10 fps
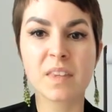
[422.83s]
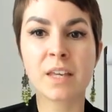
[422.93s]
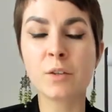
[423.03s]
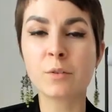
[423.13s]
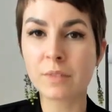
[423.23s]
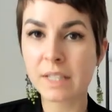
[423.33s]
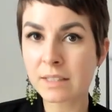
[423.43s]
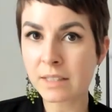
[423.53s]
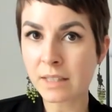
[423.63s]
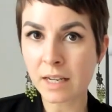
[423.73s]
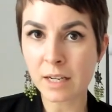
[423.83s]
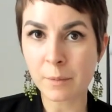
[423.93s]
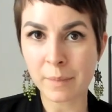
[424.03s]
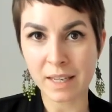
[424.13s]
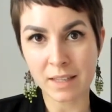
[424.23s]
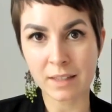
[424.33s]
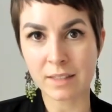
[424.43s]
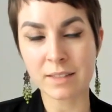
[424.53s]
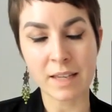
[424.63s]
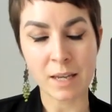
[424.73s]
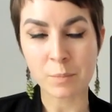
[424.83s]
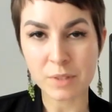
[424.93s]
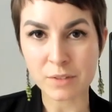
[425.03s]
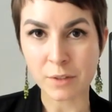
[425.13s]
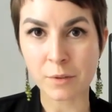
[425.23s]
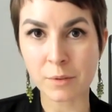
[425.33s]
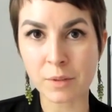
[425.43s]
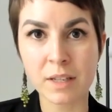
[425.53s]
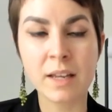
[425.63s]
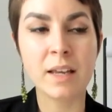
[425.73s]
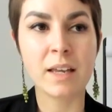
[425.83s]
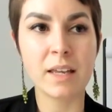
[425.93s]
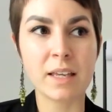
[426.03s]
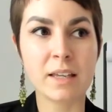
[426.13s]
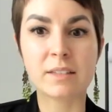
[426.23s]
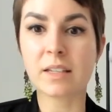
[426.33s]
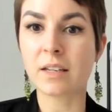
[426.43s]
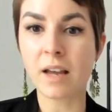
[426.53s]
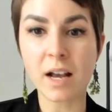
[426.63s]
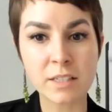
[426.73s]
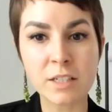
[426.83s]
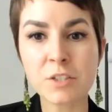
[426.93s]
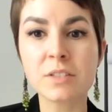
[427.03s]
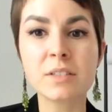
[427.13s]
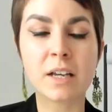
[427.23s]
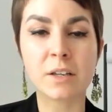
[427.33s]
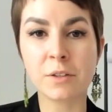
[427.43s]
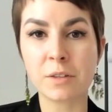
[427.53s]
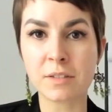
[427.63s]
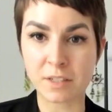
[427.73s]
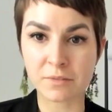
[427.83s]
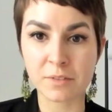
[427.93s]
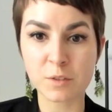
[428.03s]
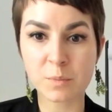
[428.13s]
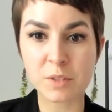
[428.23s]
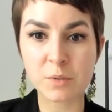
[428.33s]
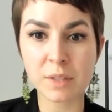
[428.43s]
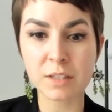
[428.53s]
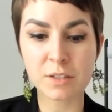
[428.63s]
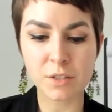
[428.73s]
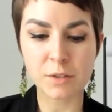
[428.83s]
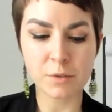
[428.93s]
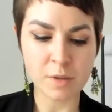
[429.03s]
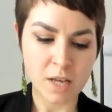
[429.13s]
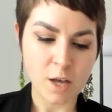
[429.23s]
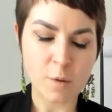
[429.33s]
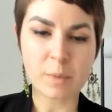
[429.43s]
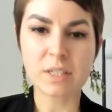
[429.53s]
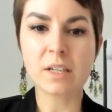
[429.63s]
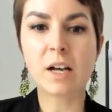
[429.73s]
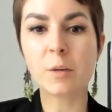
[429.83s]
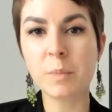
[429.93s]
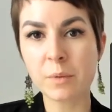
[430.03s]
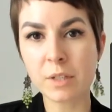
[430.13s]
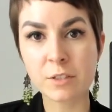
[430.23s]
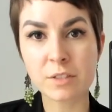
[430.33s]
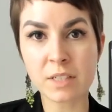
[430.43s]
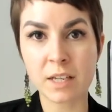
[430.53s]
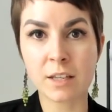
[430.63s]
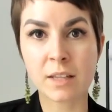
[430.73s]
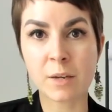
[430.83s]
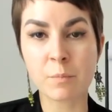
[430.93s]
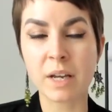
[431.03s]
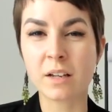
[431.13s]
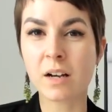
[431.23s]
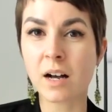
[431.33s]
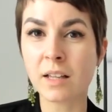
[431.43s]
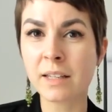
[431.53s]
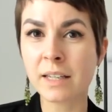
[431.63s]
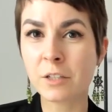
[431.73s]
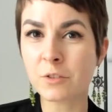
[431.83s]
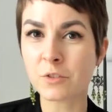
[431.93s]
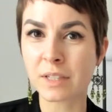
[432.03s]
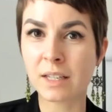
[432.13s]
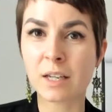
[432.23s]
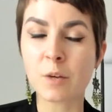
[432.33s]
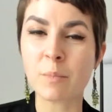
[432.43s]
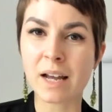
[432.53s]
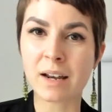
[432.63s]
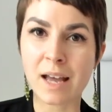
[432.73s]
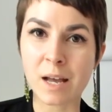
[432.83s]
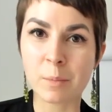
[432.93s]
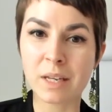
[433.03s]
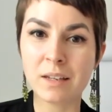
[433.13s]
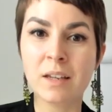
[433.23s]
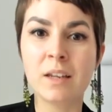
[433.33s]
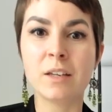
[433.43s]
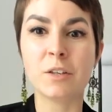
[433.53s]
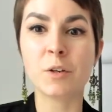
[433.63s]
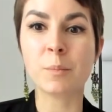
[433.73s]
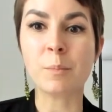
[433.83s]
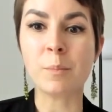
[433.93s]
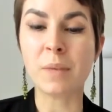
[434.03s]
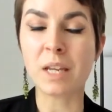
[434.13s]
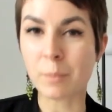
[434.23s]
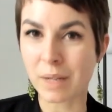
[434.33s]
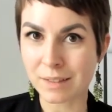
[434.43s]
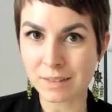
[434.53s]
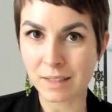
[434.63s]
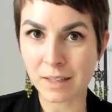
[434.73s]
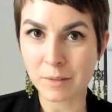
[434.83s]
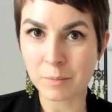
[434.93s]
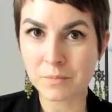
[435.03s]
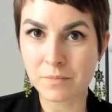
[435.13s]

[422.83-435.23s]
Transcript: And the reason that I'm making this episode is not to just tell you the difference between the two, but to help you understand that by calling your drinking a bad habit, you're minimizing it.